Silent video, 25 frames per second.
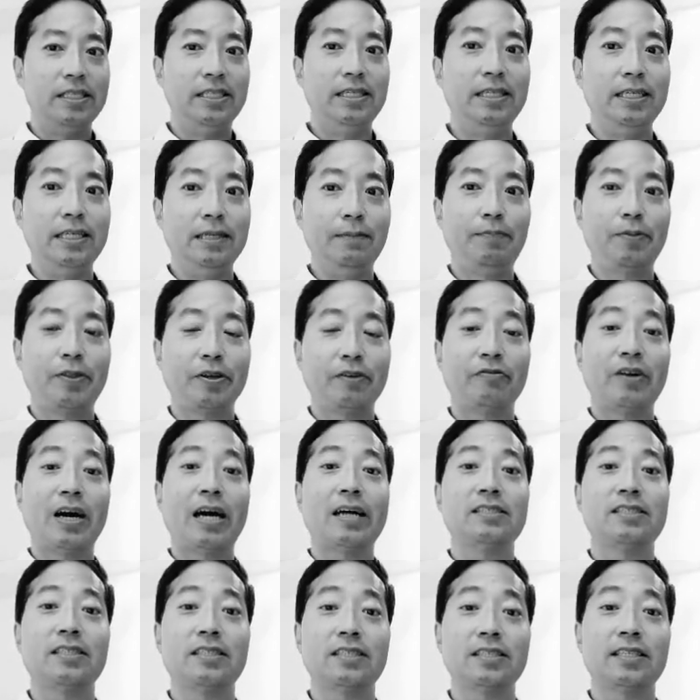deep the
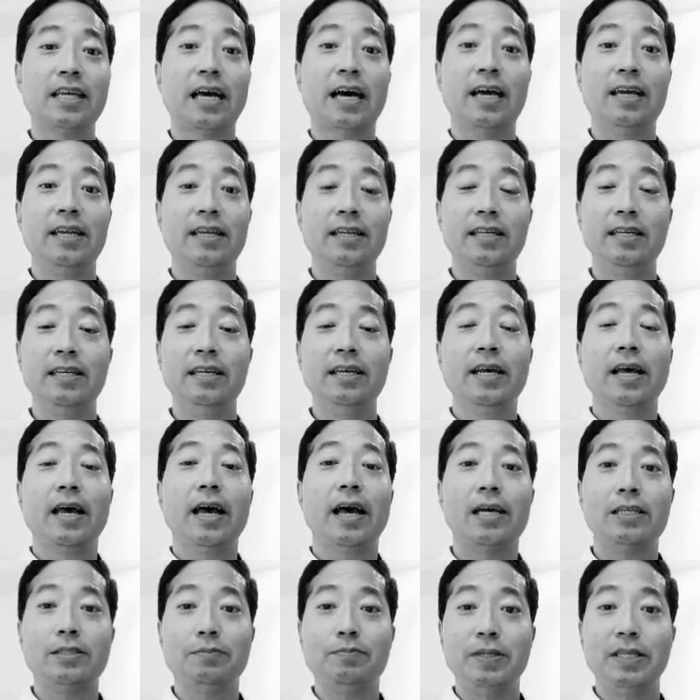rotten society
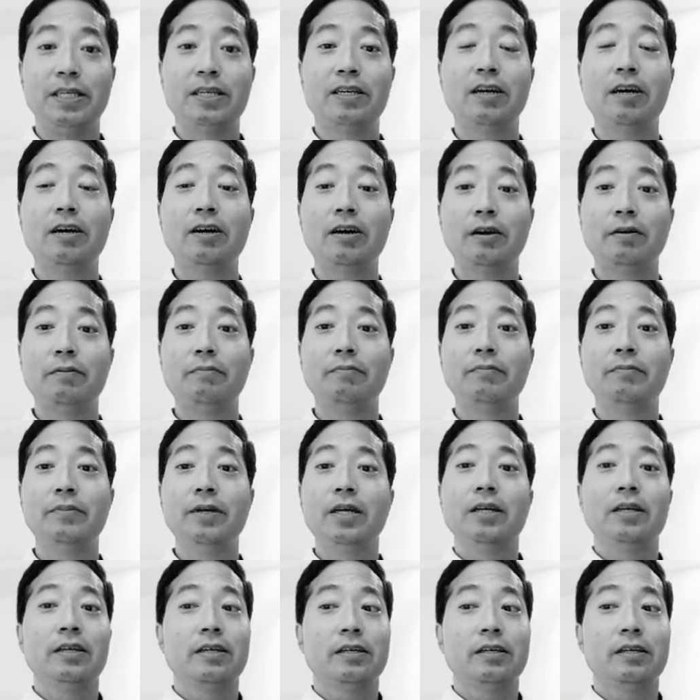has become,